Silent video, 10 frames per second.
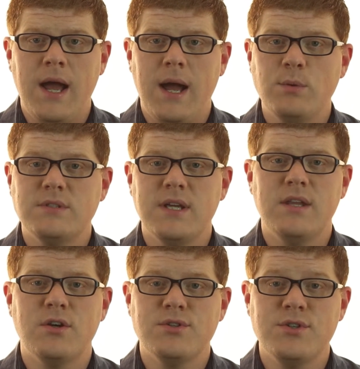I would say
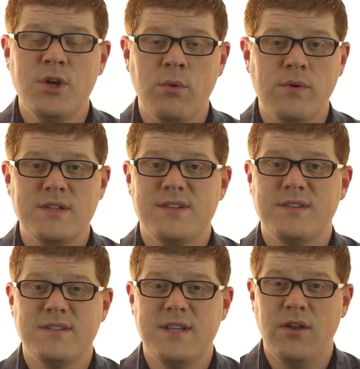there's no reason
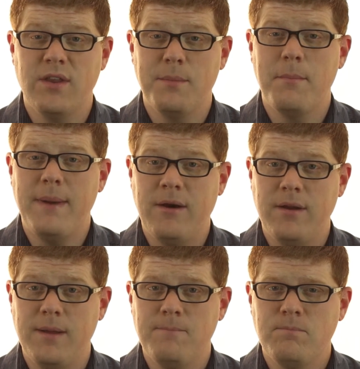to tell them about
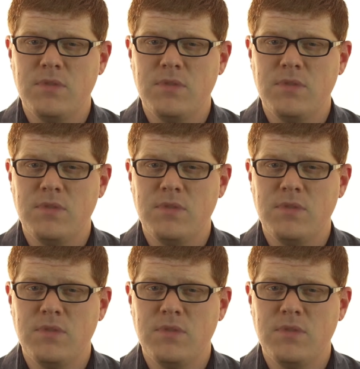it.